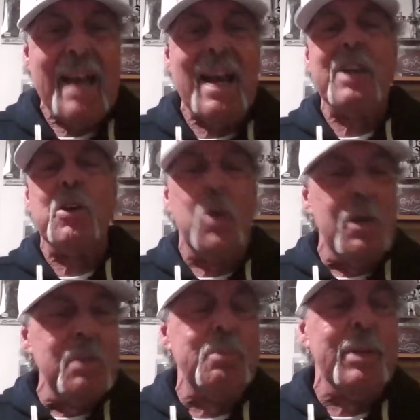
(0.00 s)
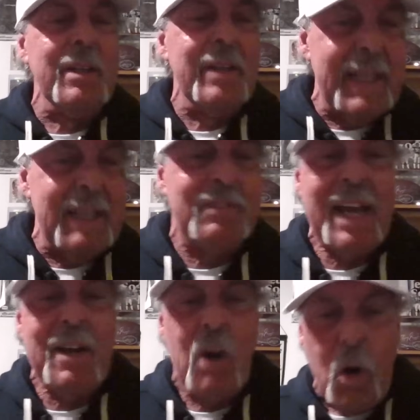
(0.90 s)
I couldn't believe
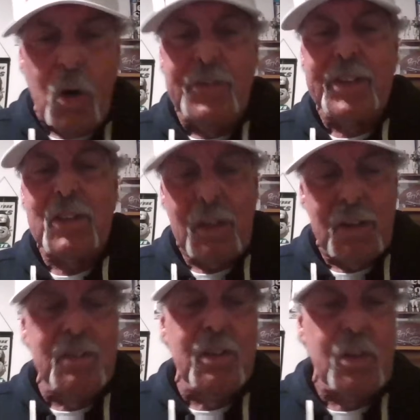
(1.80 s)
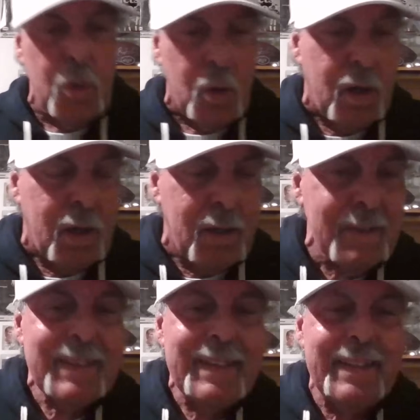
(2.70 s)
they overturned the call
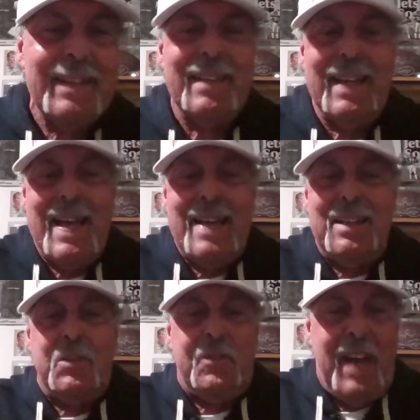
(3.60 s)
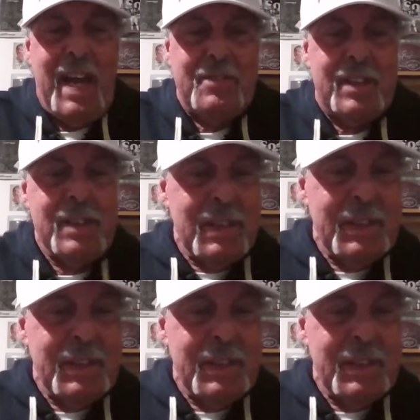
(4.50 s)
in Indiana's favor.